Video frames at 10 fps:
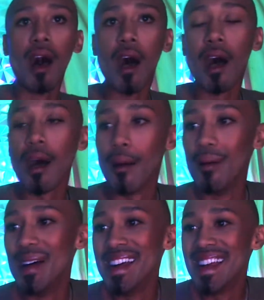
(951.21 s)

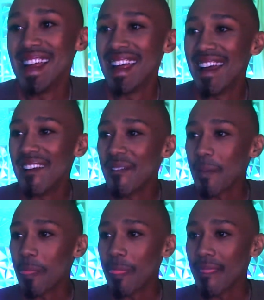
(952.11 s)
Um,
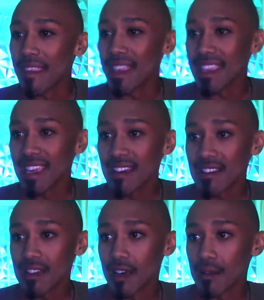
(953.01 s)
yeah,
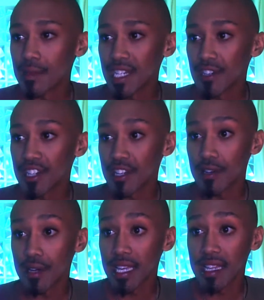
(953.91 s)
Shirsha, go
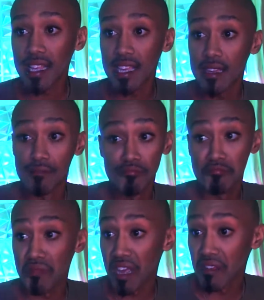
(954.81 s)
ahead and
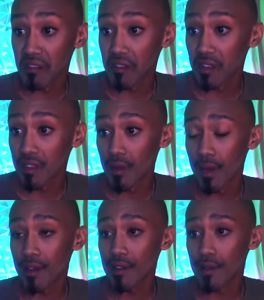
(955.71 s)
throw
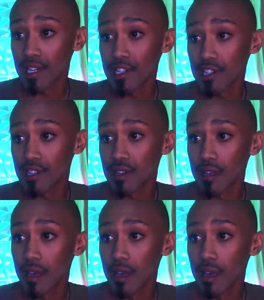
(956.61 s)
out a question.